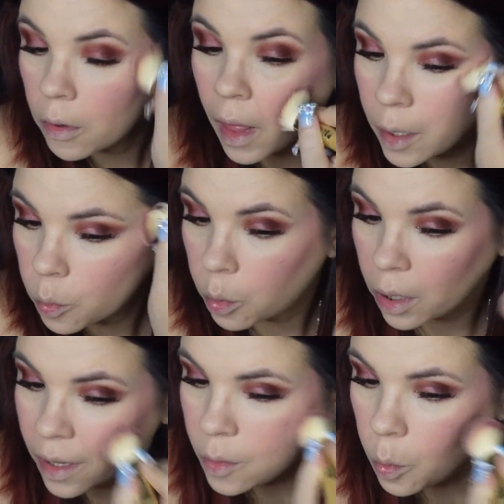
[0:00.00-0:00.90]
like
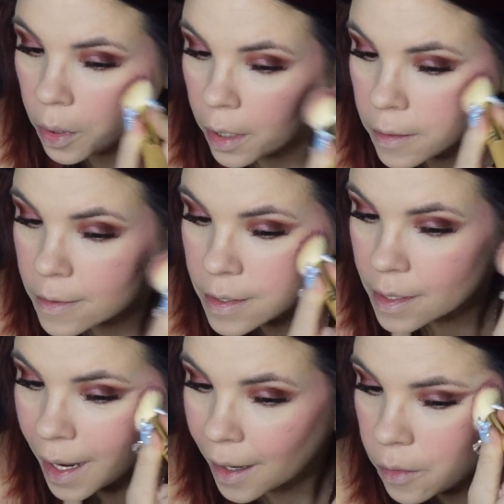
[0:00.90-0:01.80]
really weird
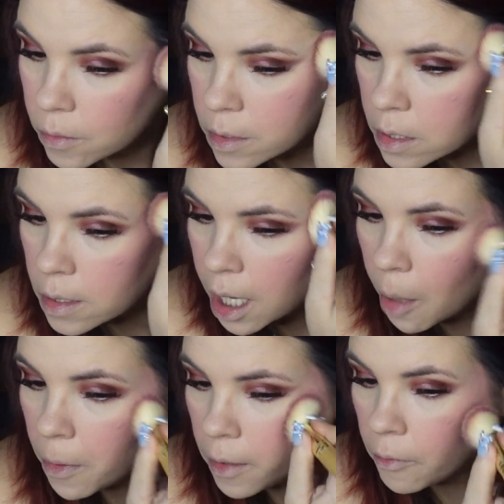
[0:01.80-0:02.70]
sounds
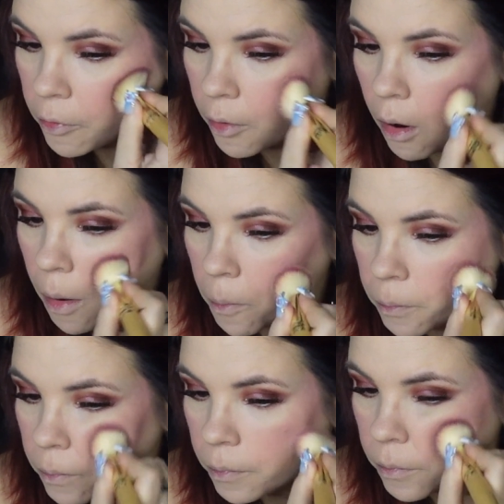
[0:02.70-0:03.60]
coming
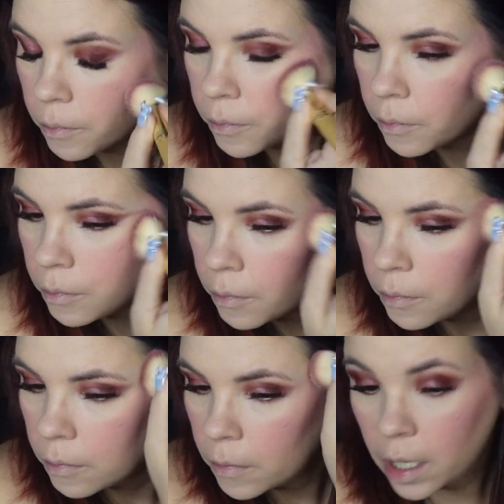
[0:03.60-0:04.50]
from
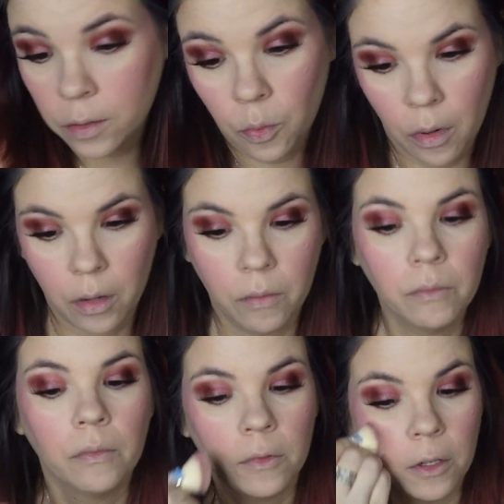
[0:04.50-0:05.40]
his
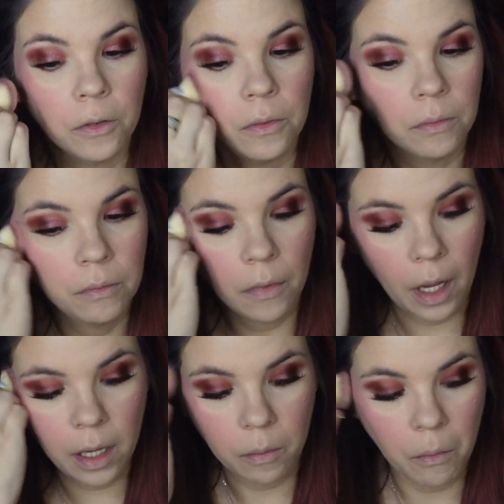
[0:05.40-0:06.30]
room too,
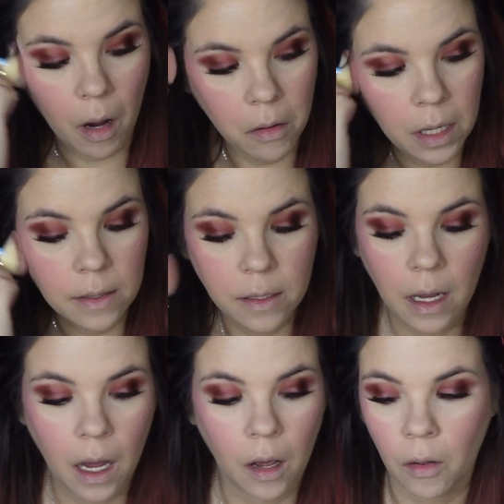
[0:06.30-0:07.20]
like moaning
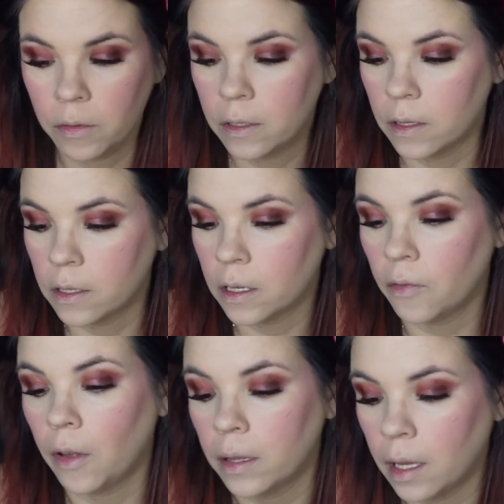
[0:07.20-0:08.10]
sounds and
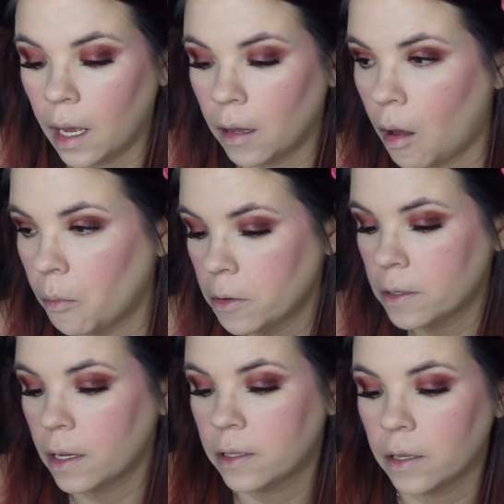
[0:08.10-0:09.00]
stuff like that,
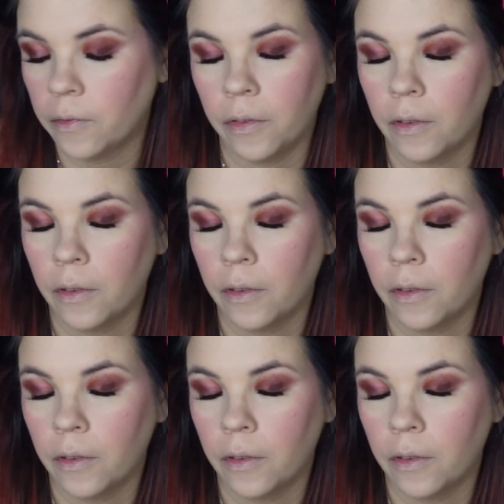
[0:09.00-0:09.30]
almost as if